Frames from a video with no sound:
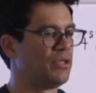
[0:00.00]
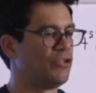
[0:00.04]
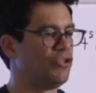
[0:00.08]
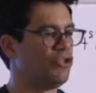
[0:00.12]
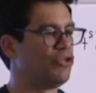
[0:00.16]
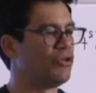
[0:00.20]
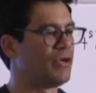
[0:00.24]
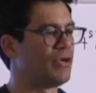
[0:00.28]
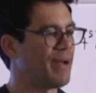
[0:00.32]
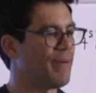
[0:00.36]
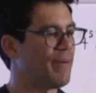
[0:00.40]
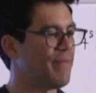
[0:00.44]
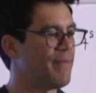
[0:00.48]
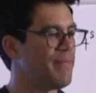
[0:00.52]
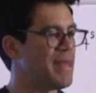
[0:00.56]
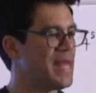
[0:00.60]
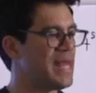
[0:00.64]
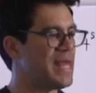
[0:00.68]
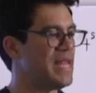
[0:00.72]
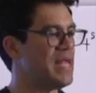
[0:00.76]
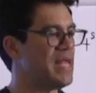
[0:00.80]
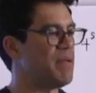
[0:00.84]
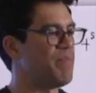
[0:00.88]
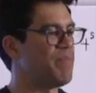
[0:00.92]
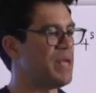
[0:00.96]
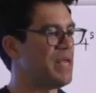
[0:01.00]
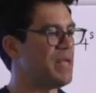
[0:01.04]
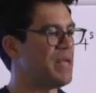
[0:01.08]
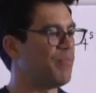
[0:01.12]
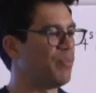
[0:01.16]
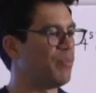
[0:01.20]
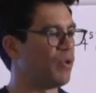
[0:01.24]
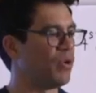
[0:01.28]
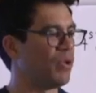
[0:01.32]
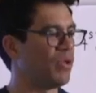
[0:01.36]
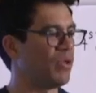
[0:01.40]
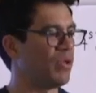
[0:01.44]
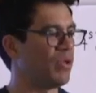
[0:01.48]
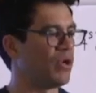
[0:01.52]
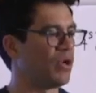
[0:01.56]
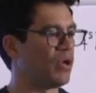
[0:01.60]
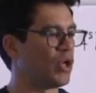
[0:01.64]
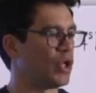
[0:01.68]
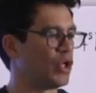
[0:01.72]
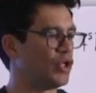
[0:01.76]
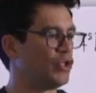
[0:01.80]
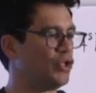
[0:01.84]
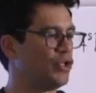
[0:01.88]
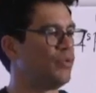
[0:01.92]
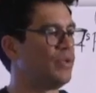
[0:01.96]
You know how many people
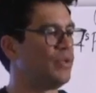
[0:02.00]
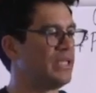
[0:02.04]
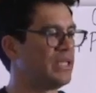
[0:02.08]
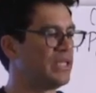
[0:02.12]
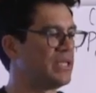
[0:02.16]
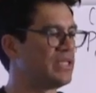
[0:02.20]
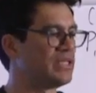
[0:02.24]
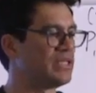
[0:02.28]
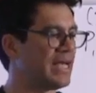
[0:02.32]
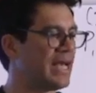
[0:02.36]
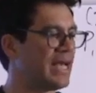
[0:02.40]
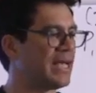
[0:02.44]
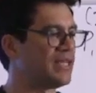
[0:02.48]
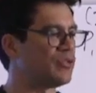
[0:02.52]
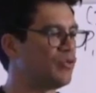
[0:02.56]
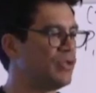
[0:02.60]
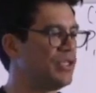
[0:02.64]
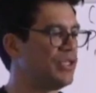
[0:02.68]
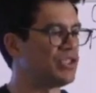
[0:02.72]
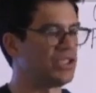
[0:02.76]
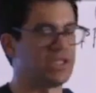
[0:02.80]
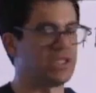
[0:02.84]
are doing this as we